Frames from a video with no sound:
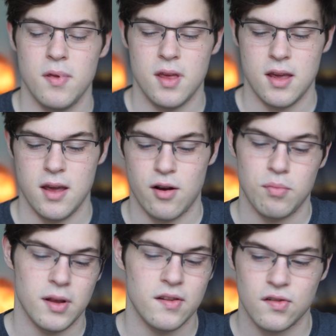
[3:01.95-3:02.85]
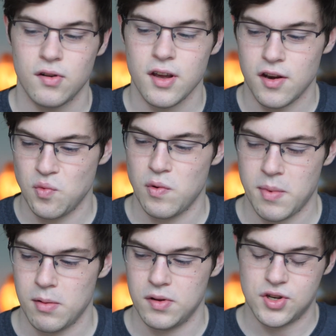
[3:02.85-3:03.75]
the airplane circuit and you wouldn't
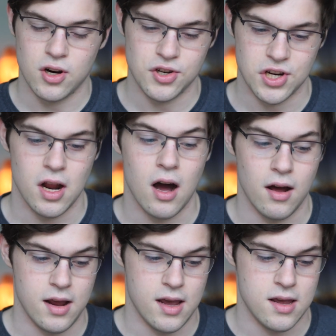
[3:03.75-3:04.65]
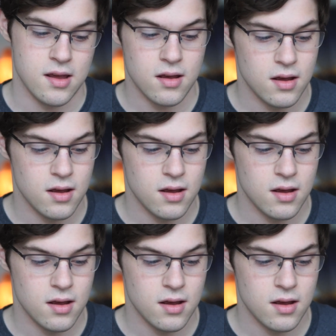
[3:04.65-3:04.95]
be able to charge it on an